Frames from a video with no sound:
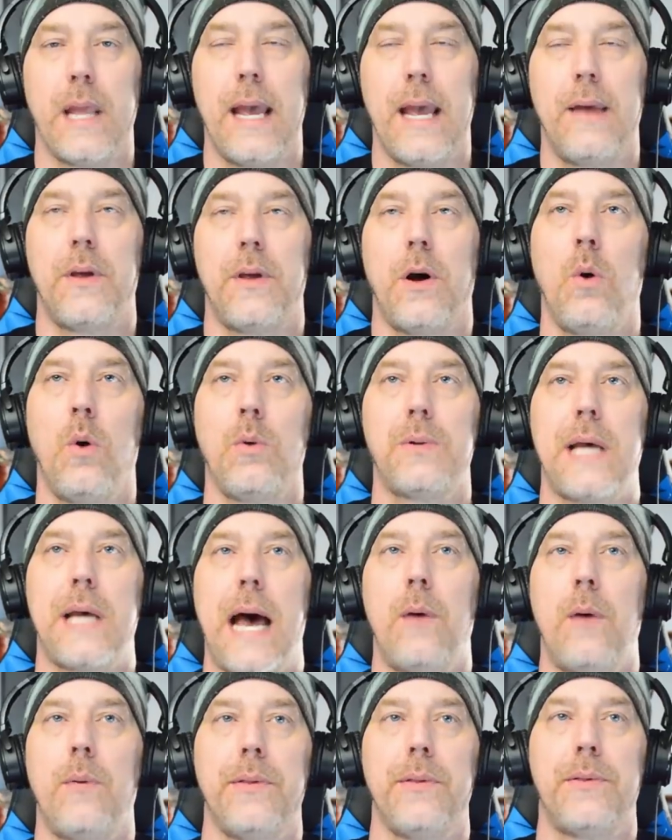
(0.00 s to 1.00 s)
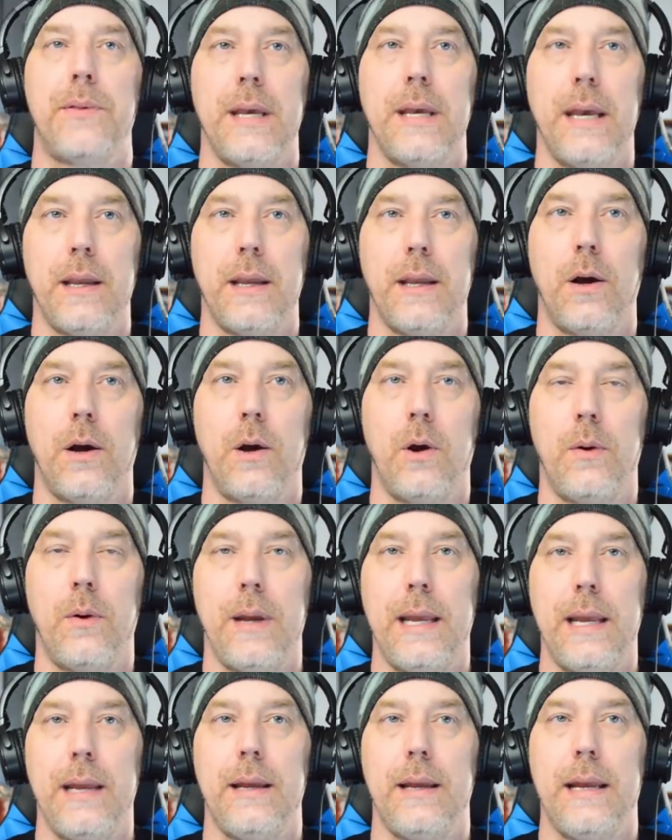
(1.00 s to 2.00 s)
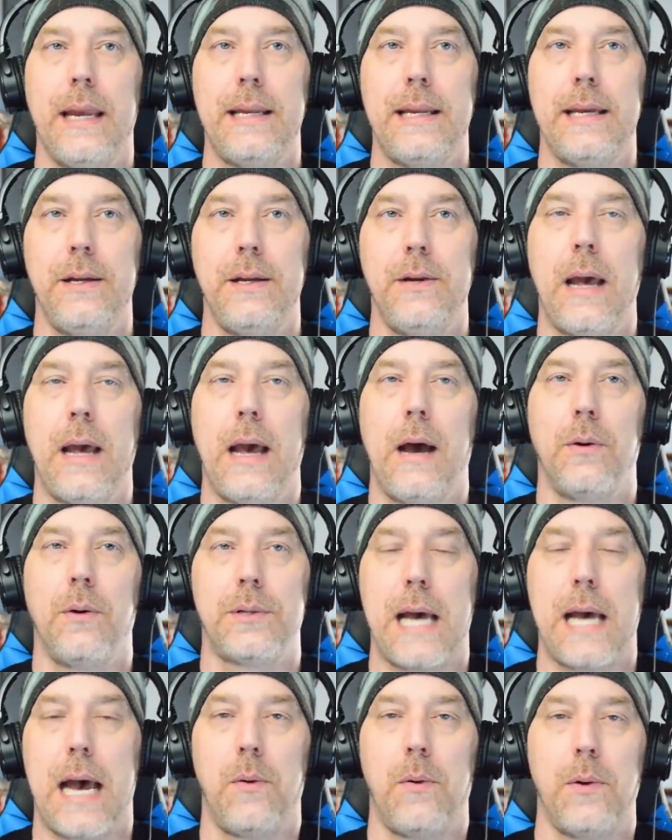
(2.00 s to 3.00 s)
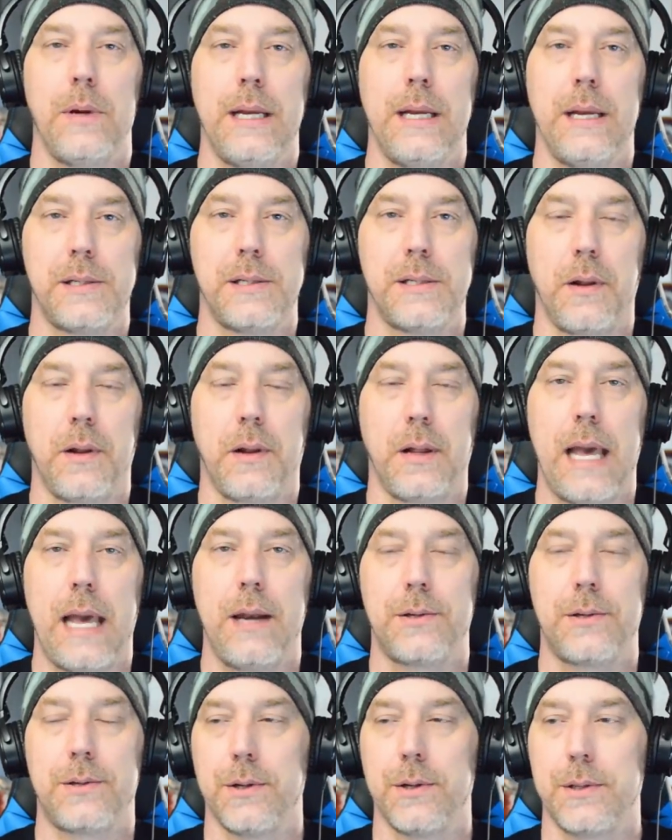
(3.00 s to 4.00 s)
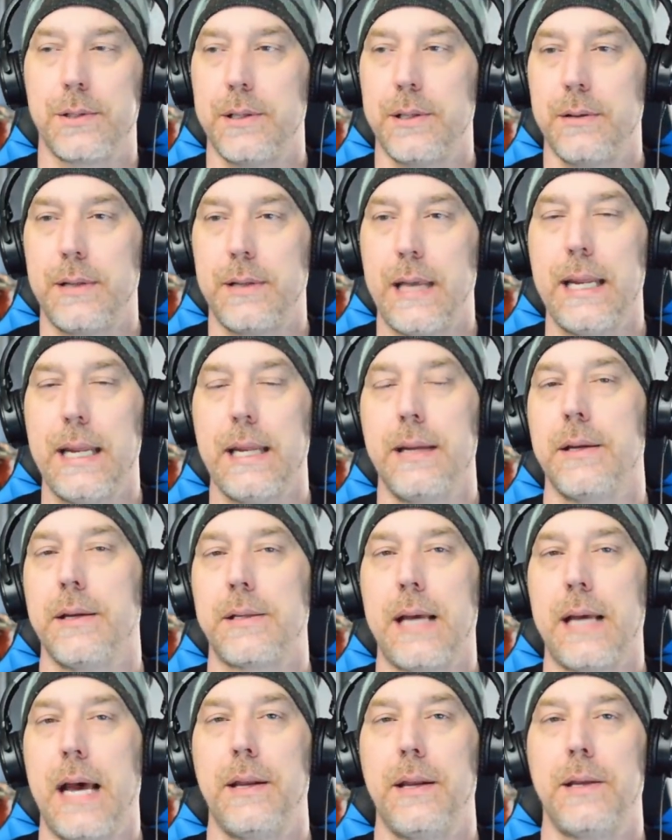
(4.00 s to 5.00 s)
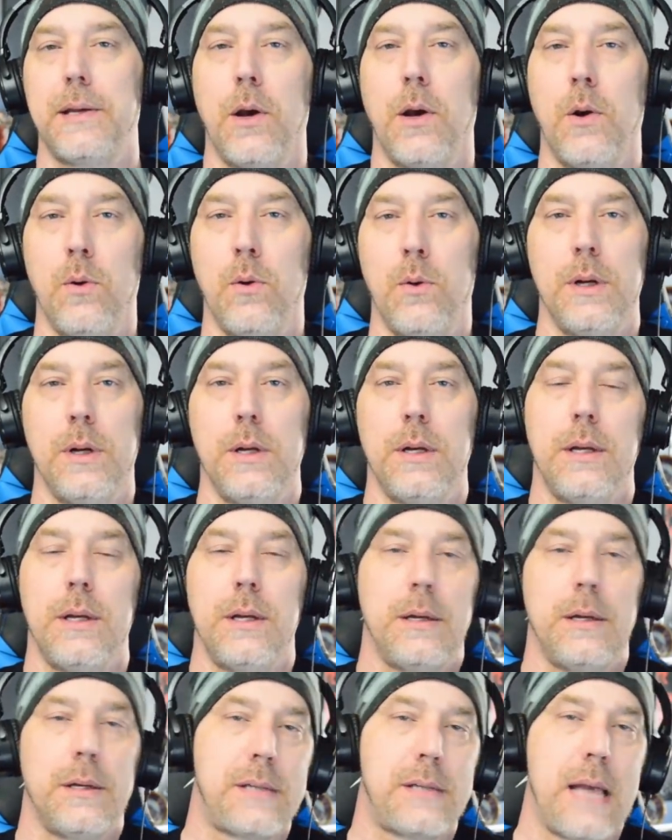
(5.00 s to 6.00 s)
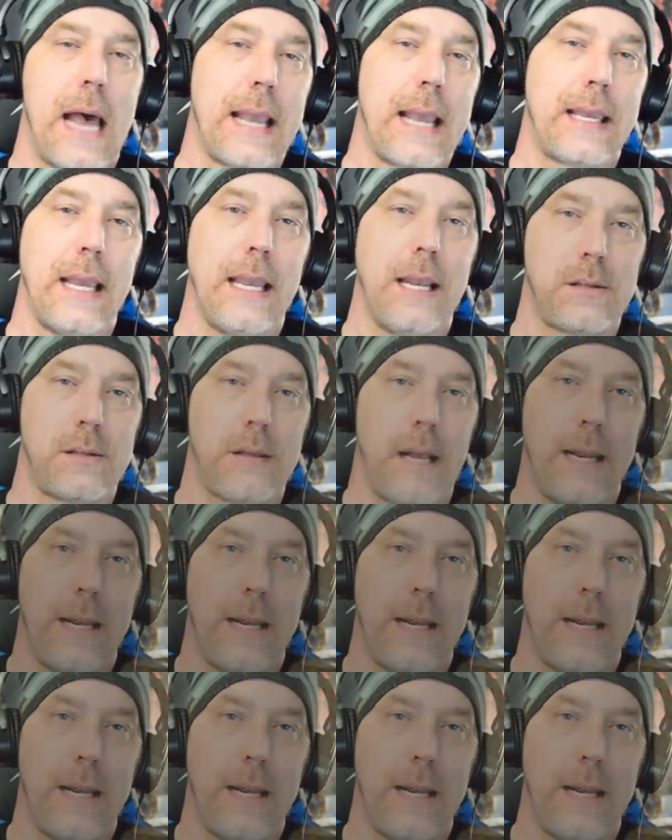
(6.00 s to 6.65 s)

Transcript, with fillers: yeah, the whole Tywin the thing, you know, he he did. You know how Tywin is and the Lannisters. They didn't decide to go sacked King's